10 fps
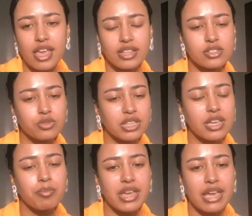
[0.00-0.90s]
It's
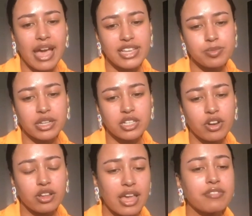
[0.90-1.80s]
really a big aspect of
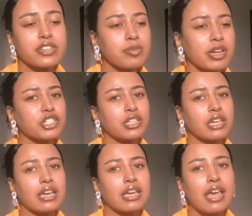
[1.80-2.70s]
our life,
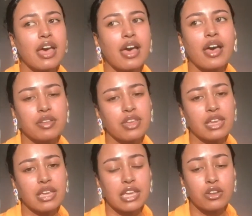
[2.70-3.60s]
especially
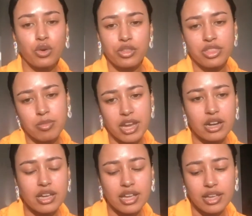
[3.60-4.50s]
living in North
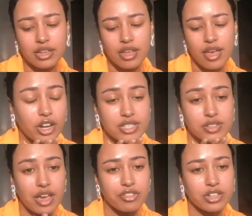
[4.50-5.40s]
America, artists
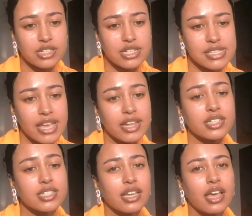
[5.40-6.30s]
of African
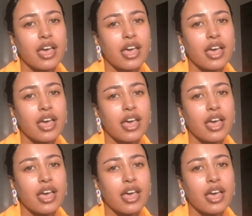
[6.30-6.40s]
descent.